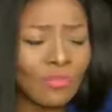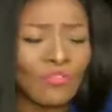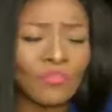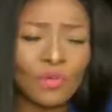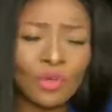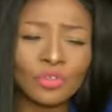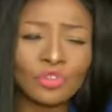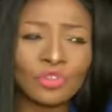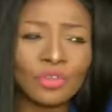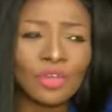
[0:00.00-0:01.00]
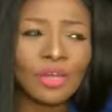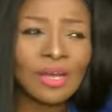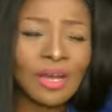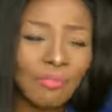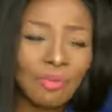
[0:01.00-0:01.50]
of the first
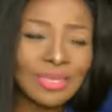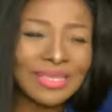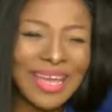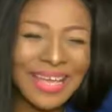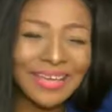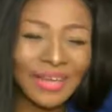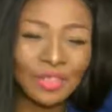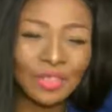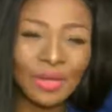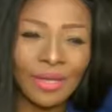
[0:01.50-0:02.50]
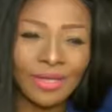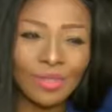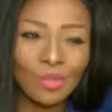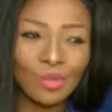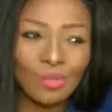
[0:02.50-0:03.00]
companies in Nigeria
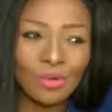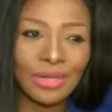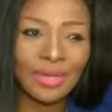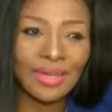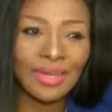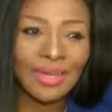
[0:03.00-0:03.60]
to bring